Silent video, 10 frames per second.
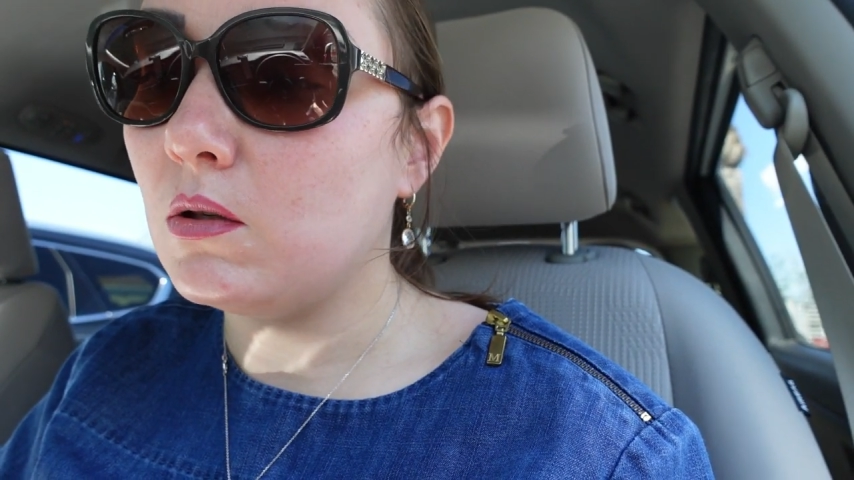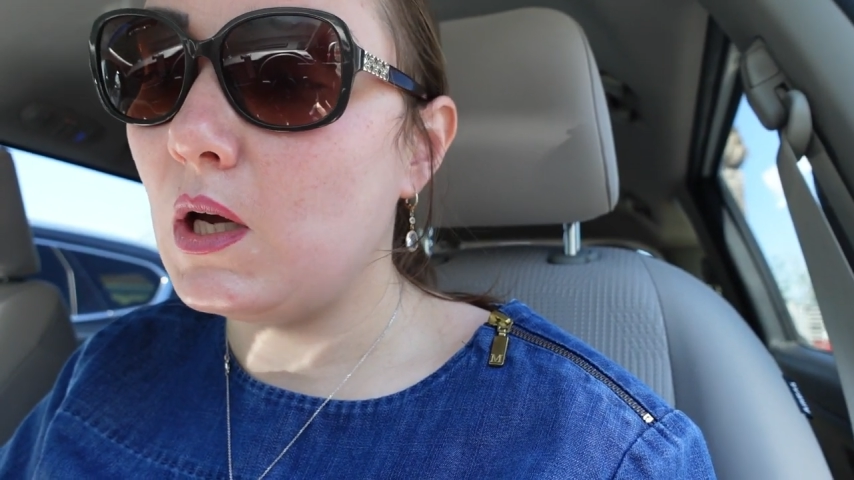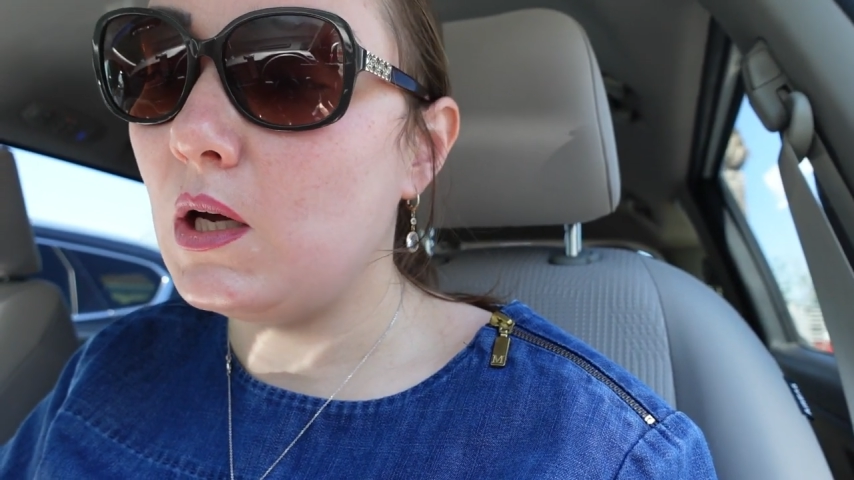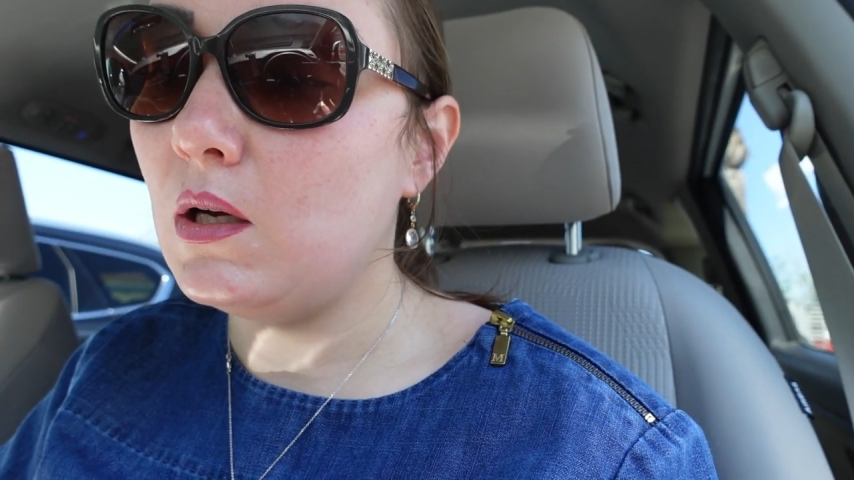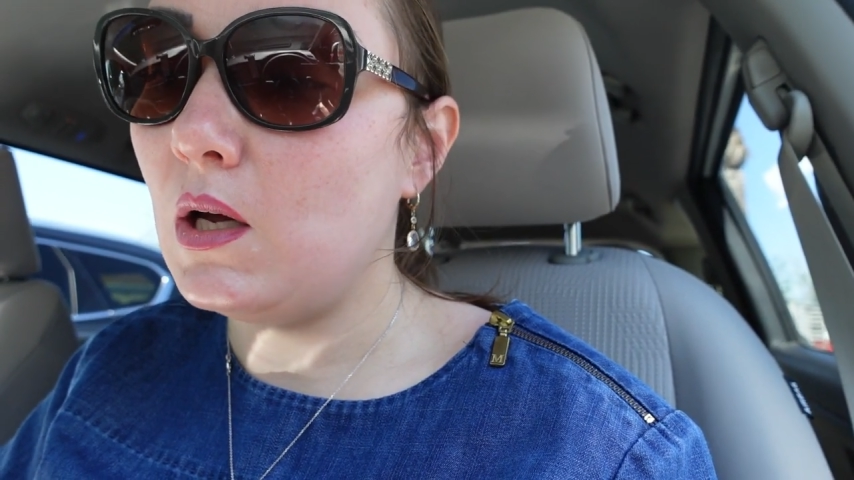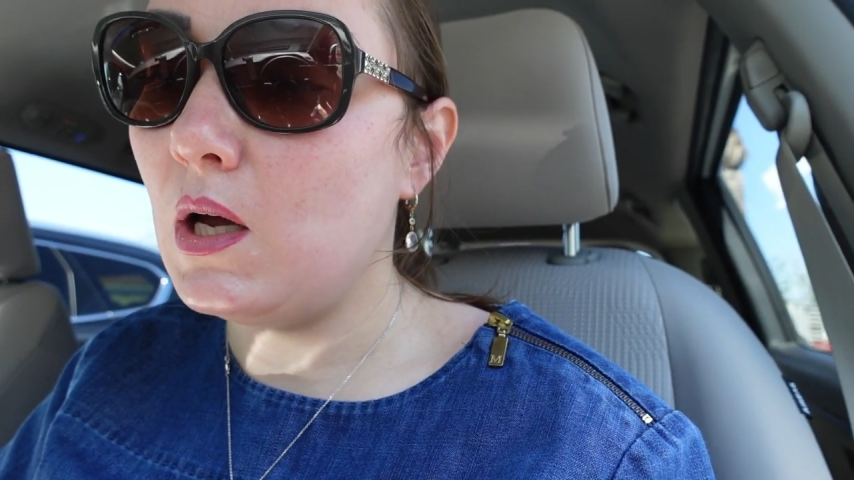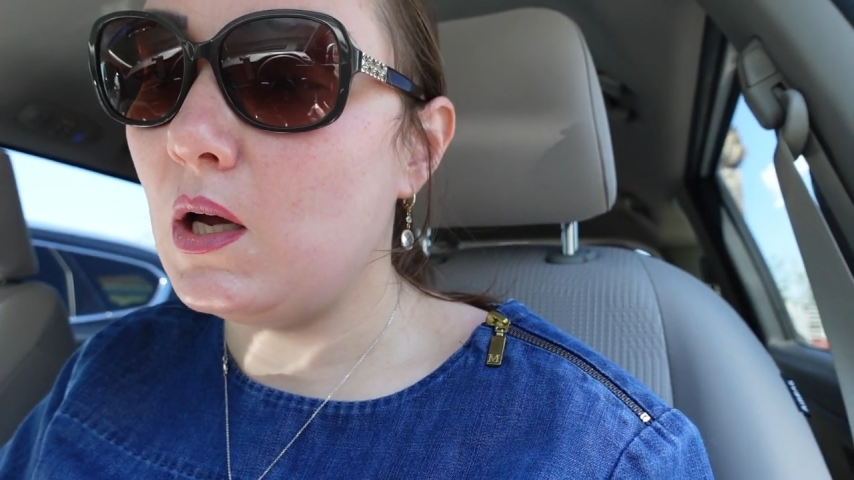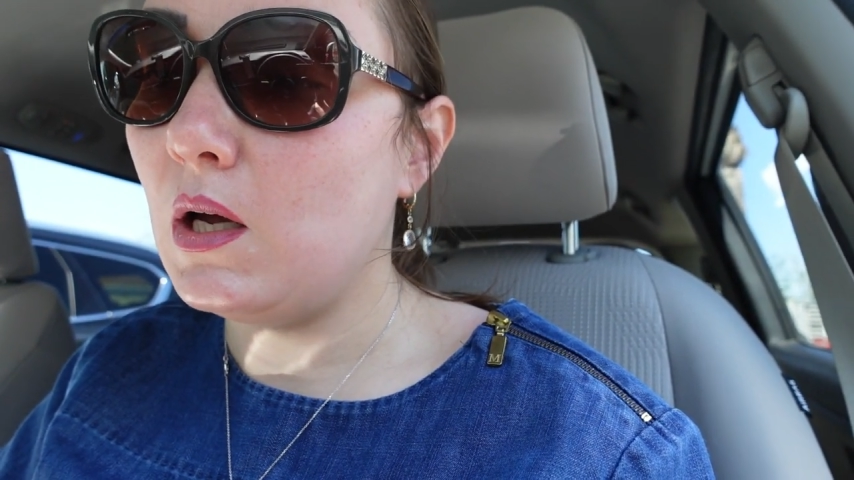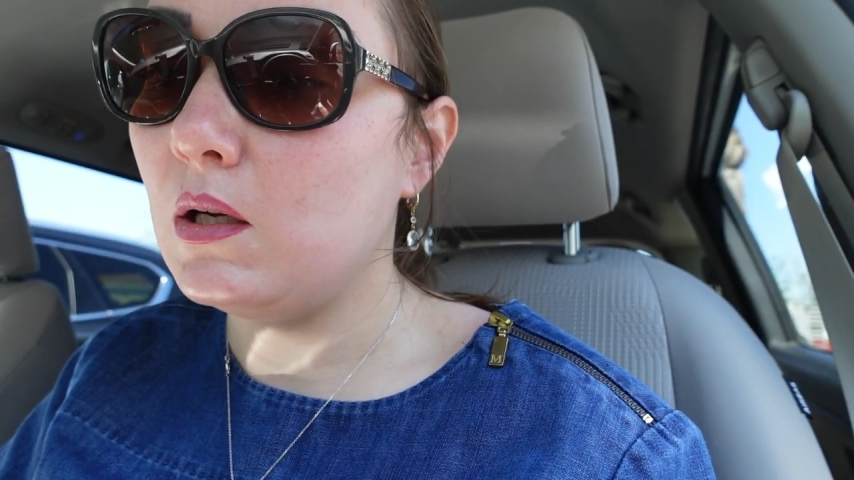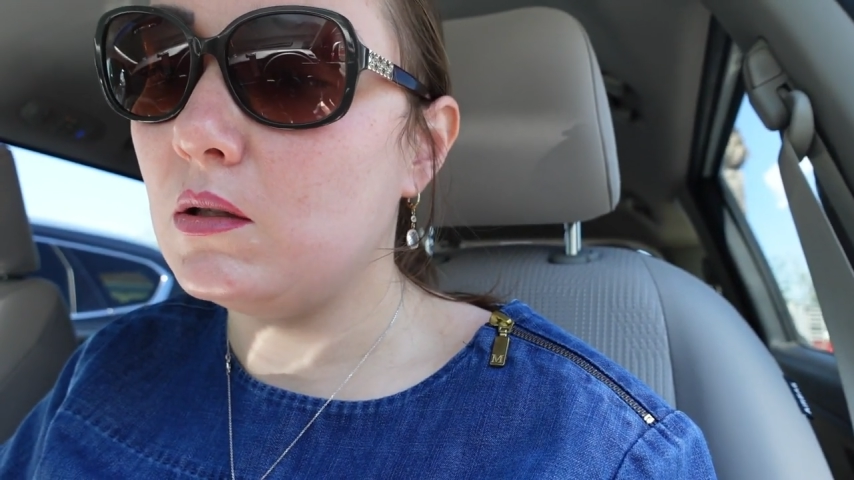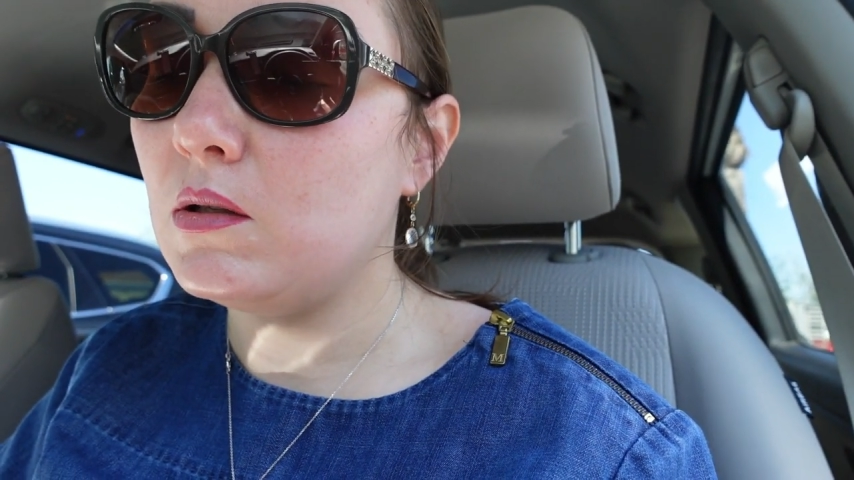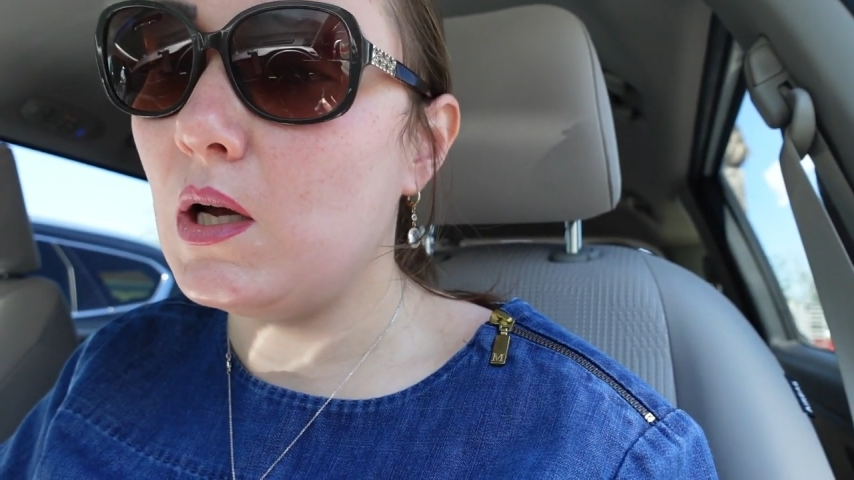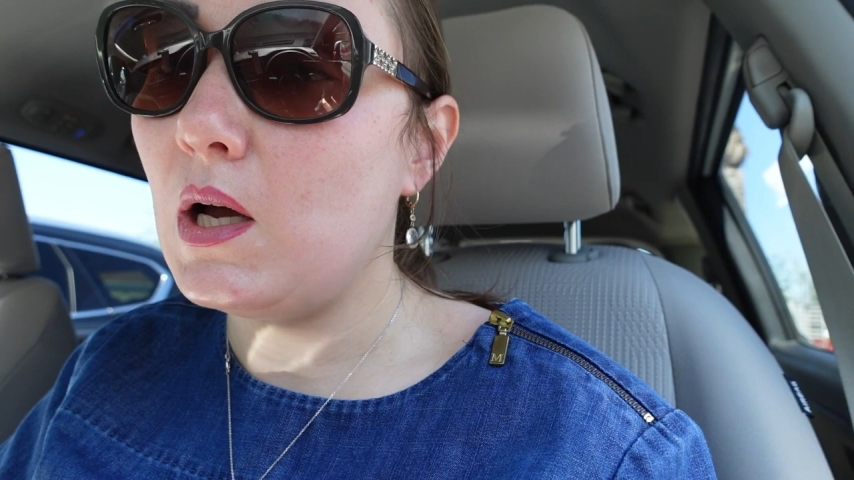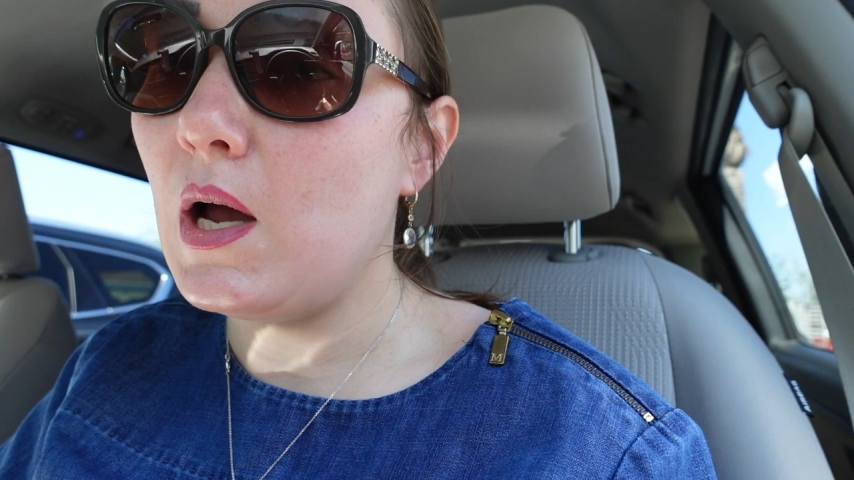okay and